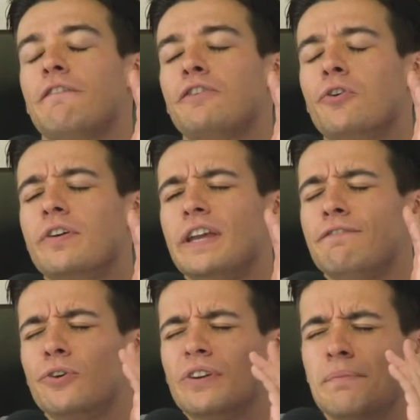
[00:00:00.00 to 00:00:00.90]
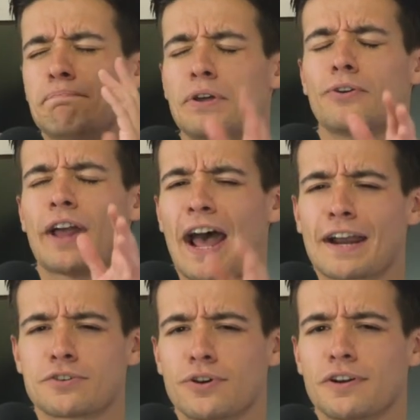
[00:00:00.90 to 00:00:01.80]
if you're if you're an embittered
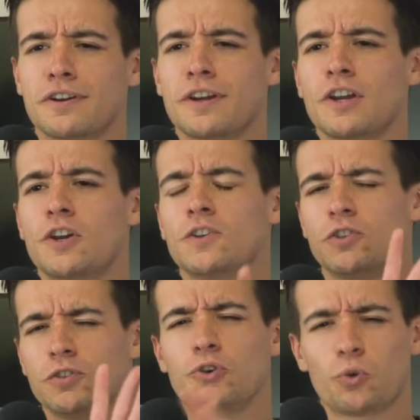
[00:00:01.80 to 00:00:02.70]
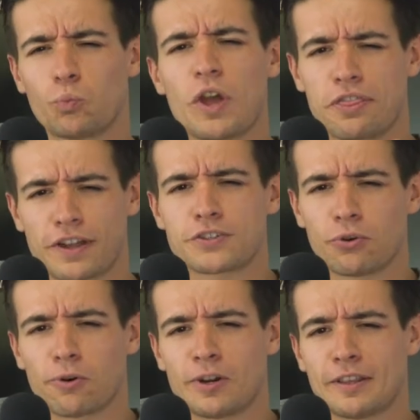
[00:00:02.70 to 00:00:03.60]
actor, you're with us.
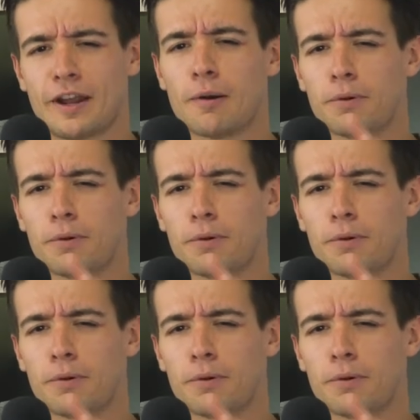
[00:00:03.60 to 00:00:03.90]
You're already there.